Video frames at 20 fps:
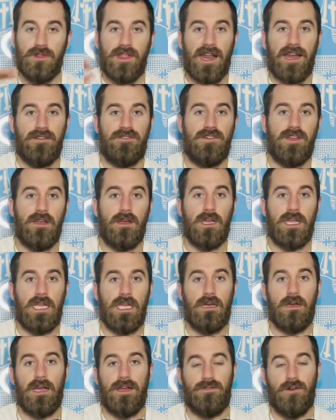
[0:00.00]
that
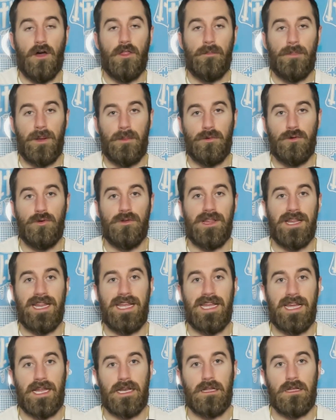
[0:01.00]
if other people knew that
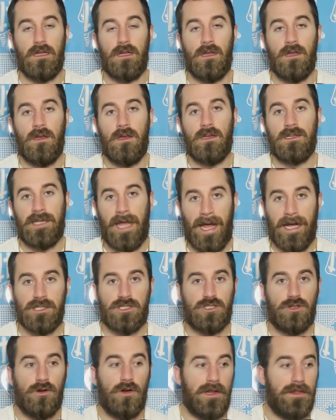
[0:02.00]
he had
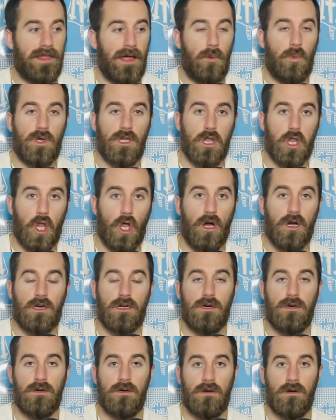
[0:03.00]
cancer, they would
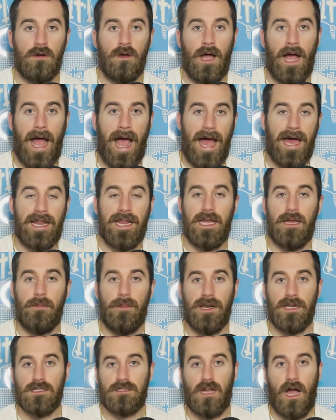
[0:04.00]
look at him
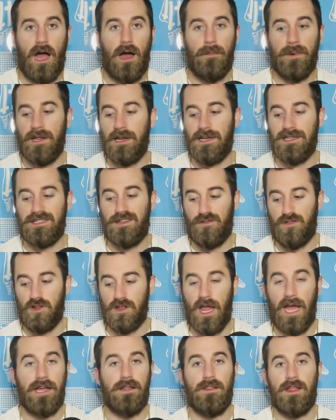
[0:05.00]
and his comedy in a different
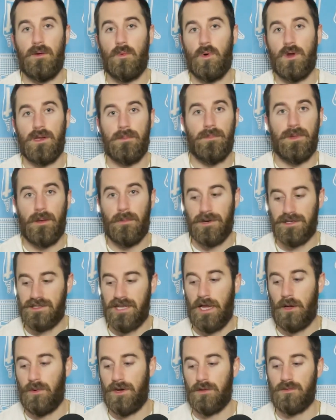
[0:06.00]
light, and they wouldn't be able to
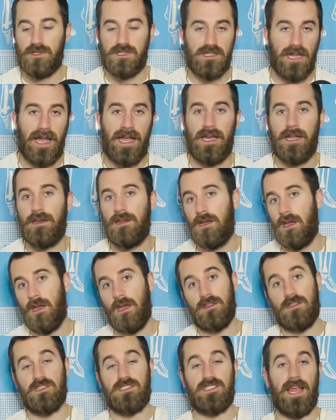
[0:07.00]
take what he was saying
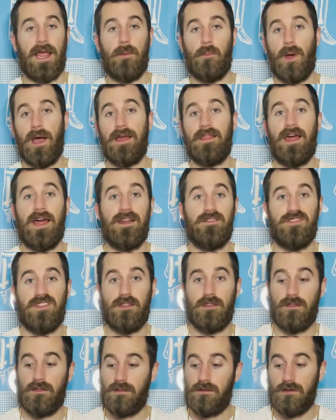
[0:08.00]
the same way that
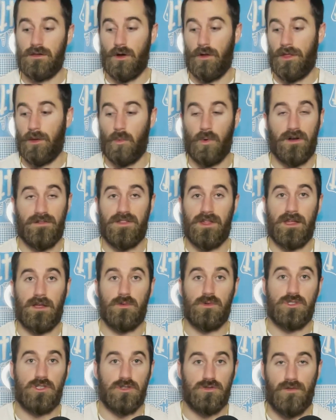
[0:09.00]
they would if he
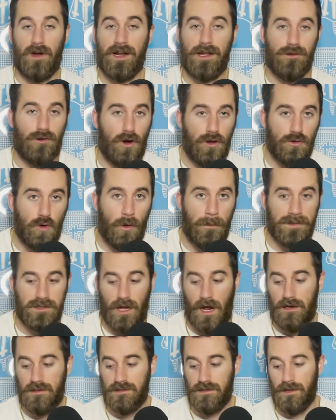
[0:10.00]
was just regular old Norm
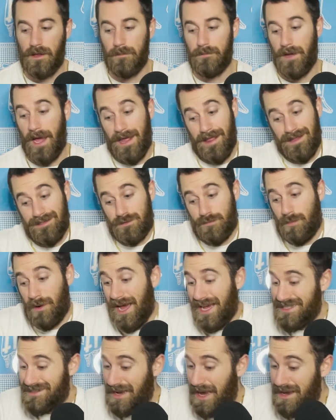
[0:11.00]
Macdonald to them. And
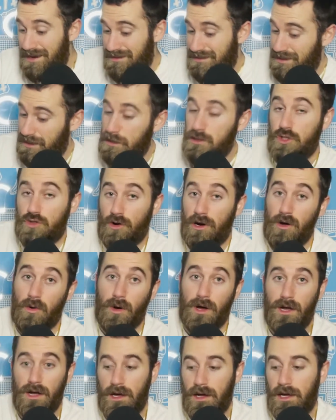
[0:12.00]
it's honestly true.
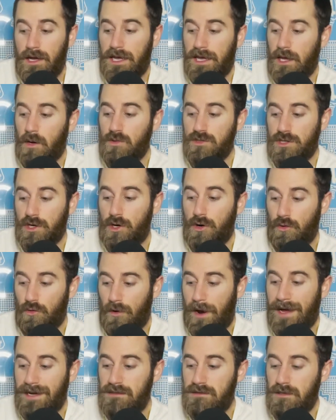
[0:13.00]
It was a
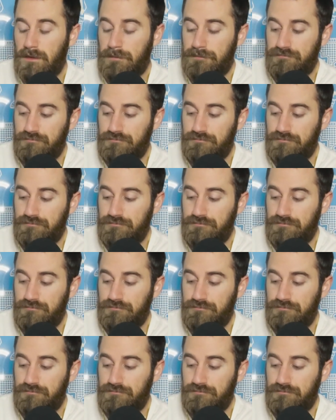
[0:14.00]
correct